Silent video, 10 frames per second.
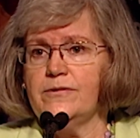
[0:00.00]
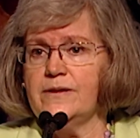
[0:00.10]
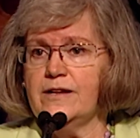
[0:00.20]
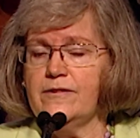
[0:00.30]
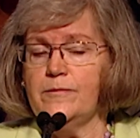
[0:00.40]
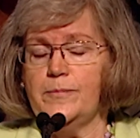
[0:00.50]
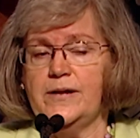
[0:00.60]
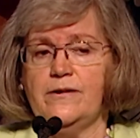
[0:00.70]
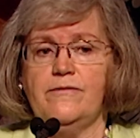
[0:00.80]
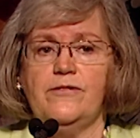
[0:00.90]
to allow them to
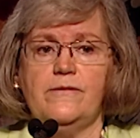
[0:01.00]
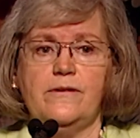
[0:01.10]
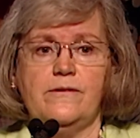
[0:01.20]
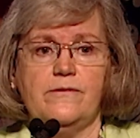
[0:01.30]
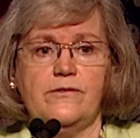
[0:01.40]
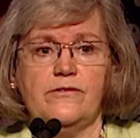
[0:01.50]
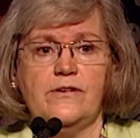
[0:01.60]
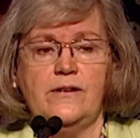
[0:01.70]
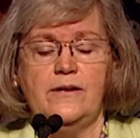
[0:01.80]
pay off their loans?